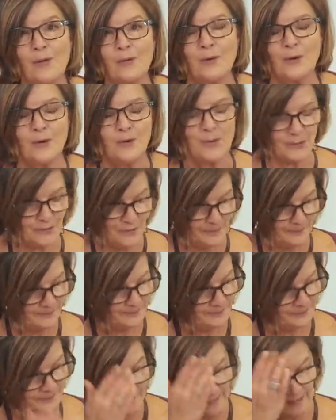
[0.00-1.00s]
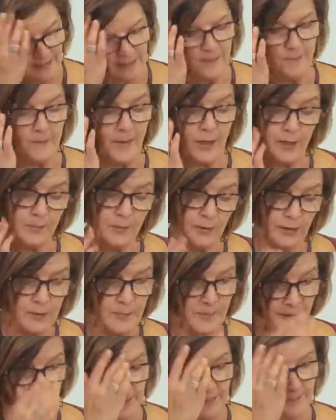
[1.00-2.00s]
the world. Mary
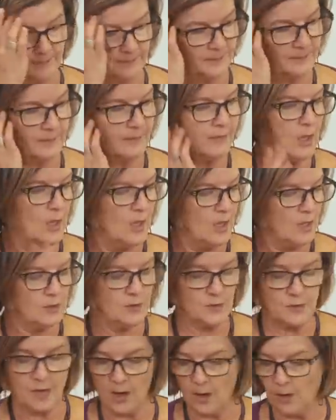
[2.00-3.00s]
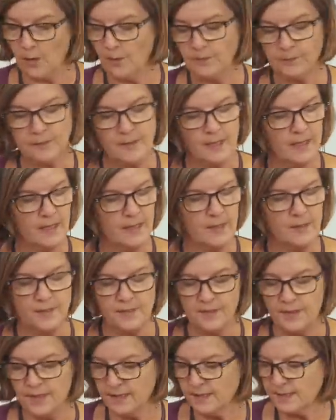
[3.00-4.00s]
Brooks Picken. So,
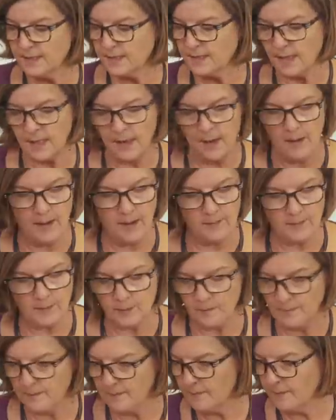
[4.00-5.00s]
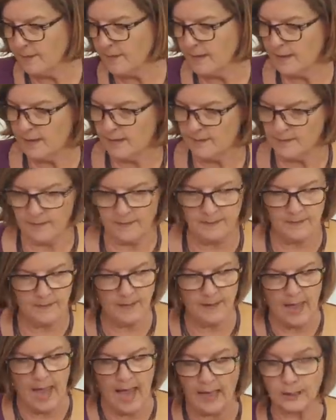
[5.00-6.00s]
this um,
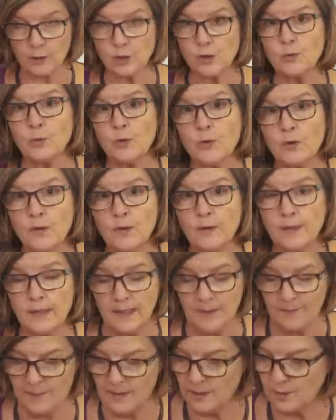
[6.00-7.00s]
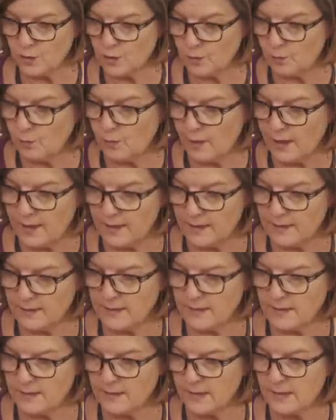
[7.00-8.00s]
actual image
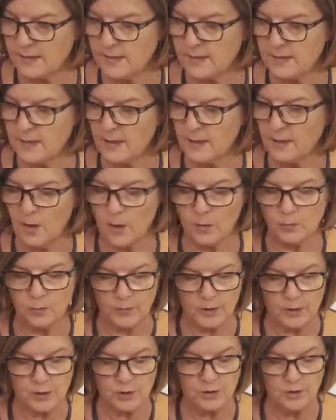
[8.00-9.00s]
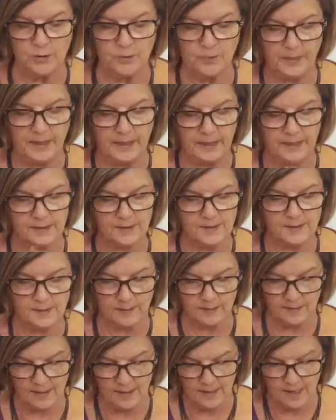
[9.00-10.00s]
was this is the original
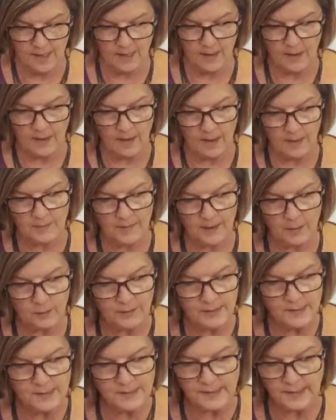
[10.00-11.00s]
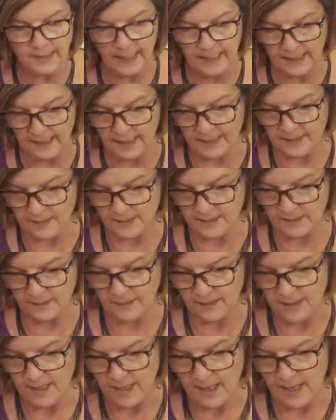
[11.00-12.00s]
piece um, that we scanned,
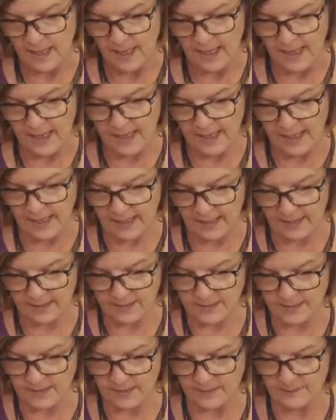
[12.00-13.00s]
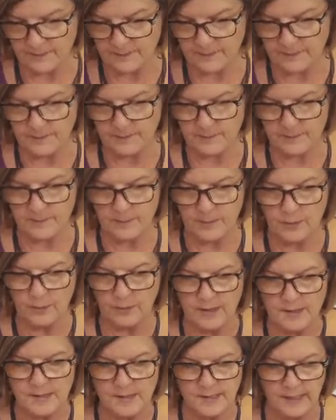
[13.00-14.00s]
and you
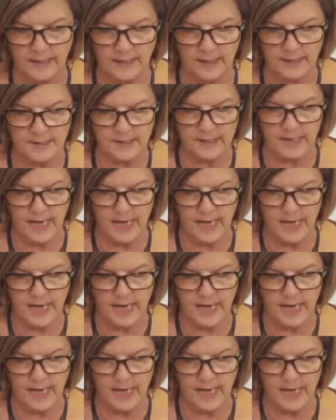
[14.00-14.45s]
can see it's